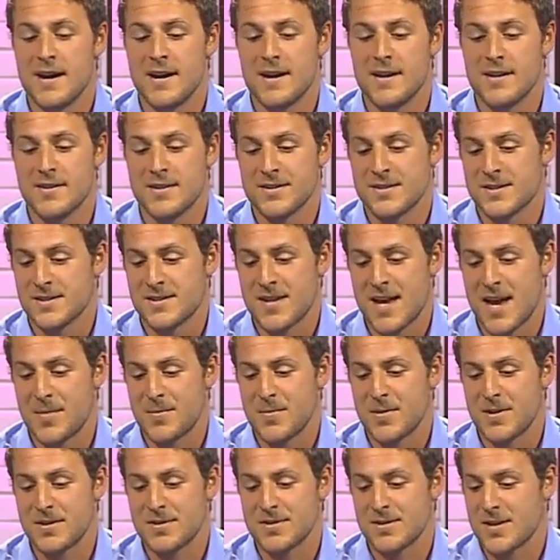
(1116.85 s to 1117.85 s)
This has
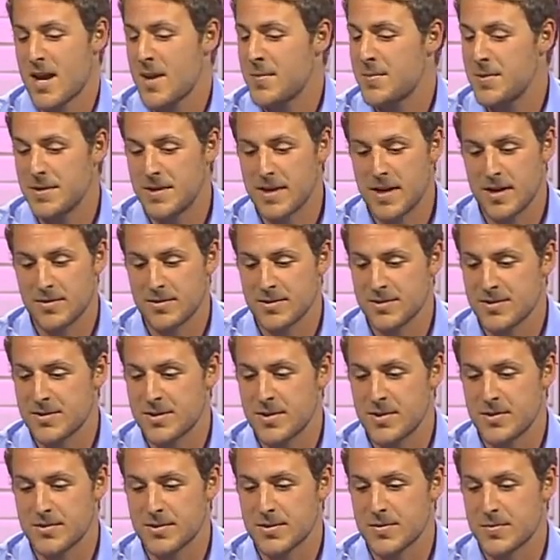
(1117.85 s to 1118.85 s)
happened up and down this
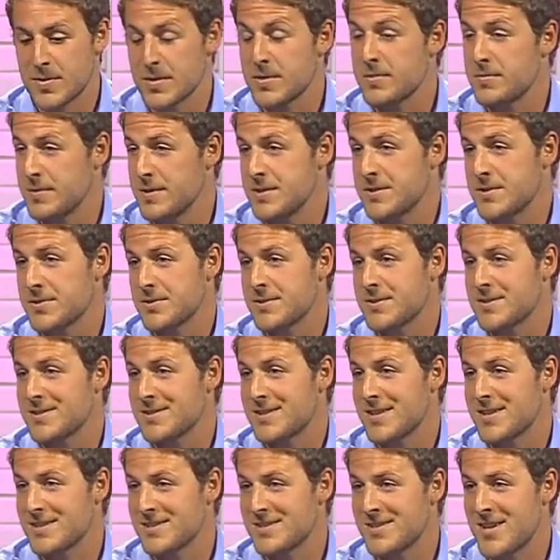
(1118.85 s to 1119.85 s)
coast with
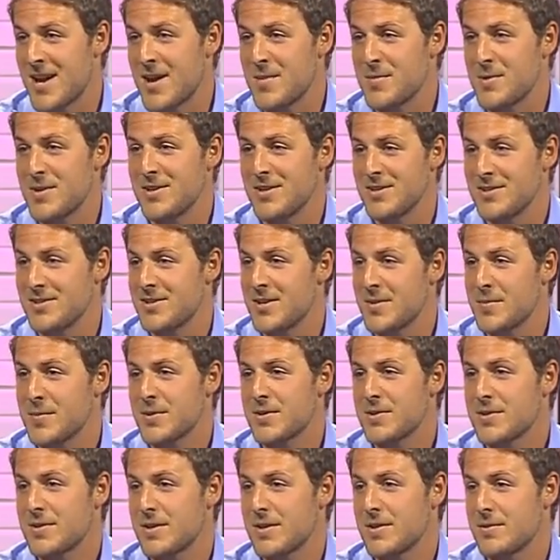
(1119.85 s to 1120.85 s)
resources like salmon and
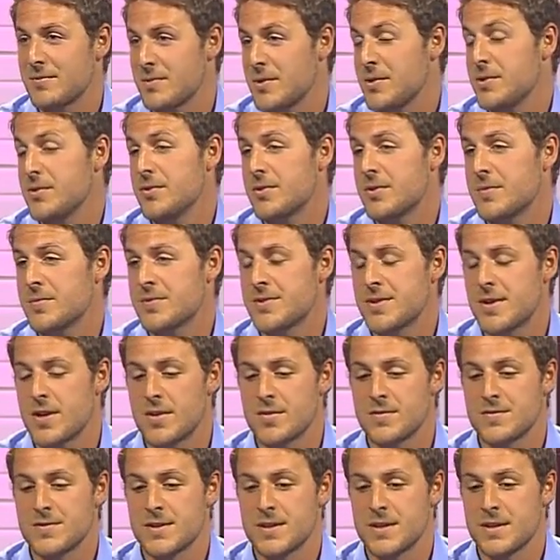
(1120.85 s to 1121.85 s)
timber that renew
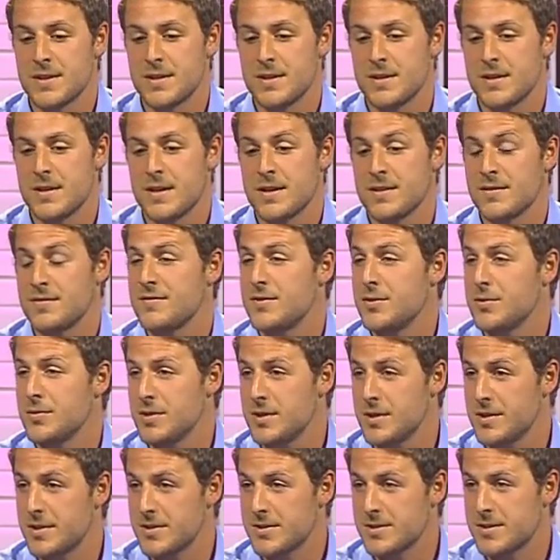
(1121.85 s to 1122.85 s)
themselves in a few
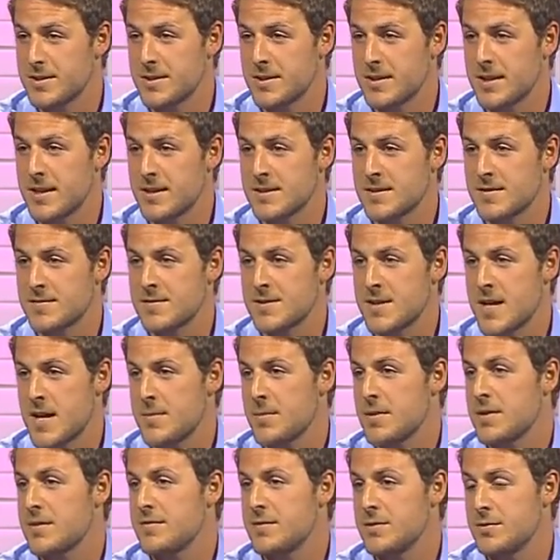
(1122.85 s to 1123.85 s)
years, in the case of
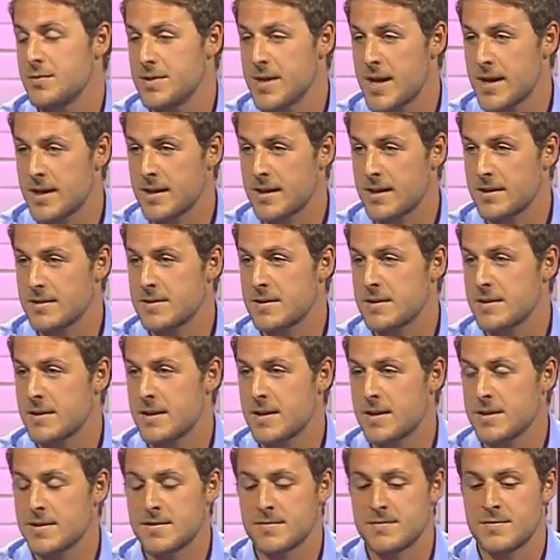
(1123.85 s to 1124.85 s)
salmon, a few decades in the
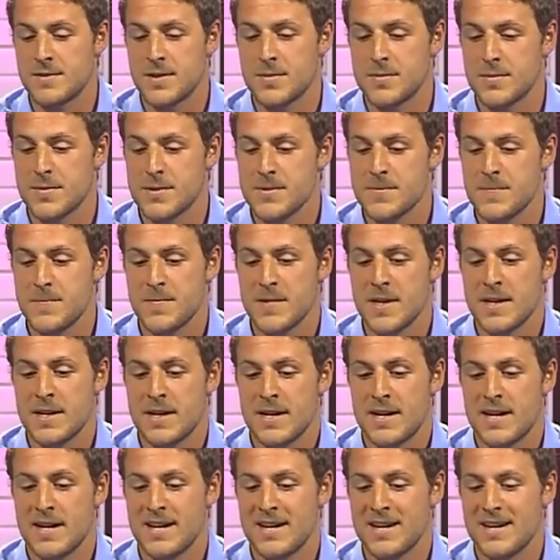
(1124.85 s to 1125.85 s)
case of timber.
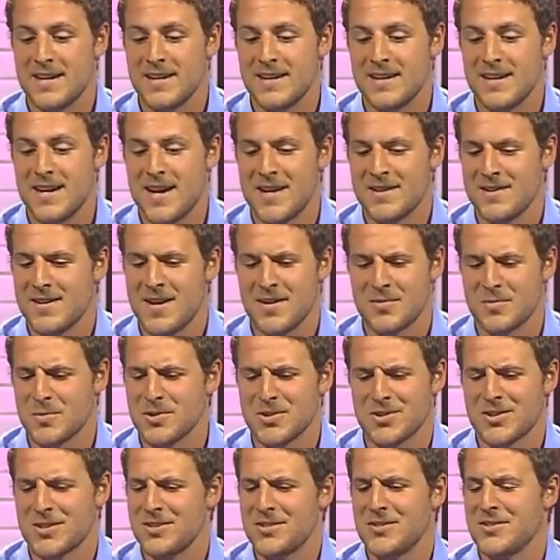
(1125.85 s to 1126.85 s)
And
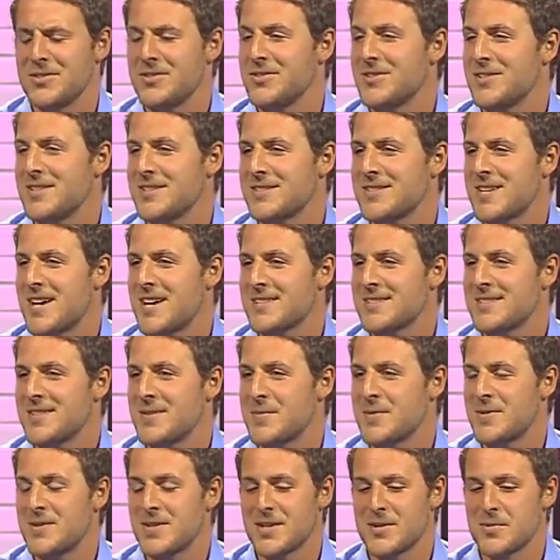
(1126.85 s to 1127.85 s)
we're looking to do the exact
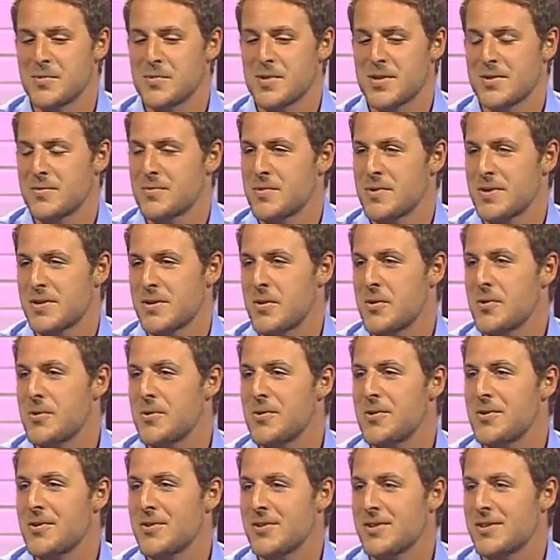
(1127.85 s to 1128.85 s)
same thing with
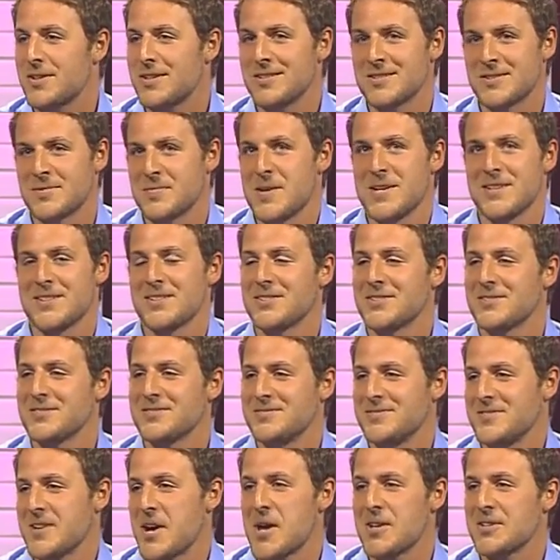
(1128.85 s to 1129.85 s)
coal that is made out
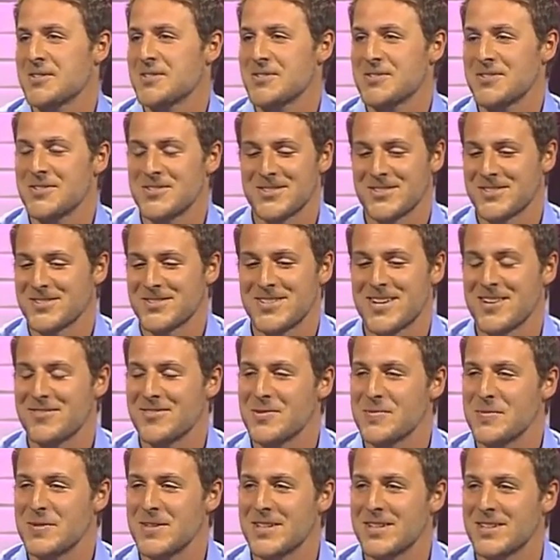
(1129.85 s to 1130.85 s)
of dinosaurs. It'll
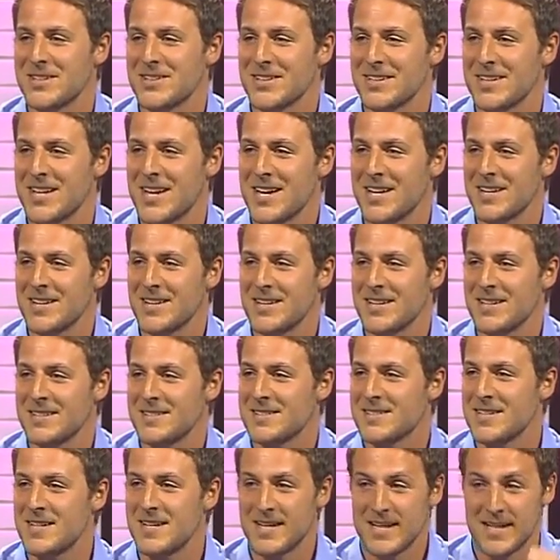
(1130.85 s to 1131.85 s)
never be here again.
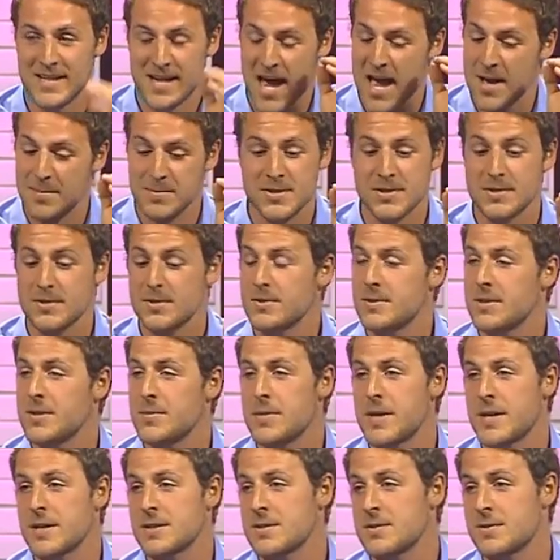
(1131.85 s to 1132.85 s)
It absolutely
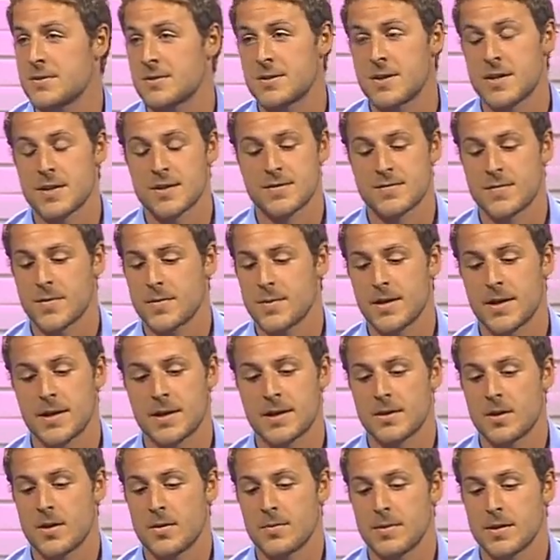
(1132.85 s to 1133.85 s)
makes no sense from an
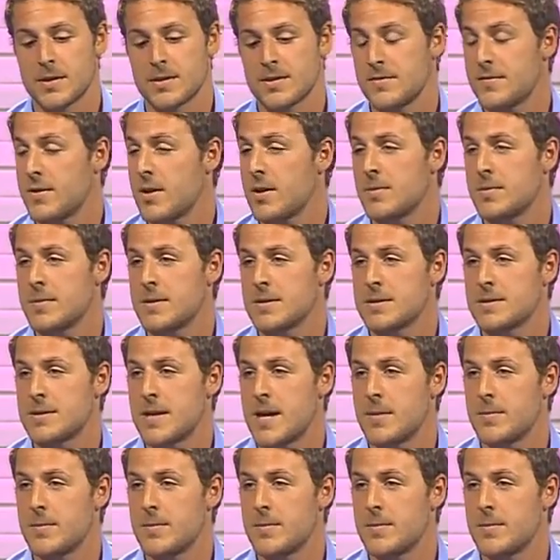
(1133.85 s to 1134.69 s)
economic development standpoint.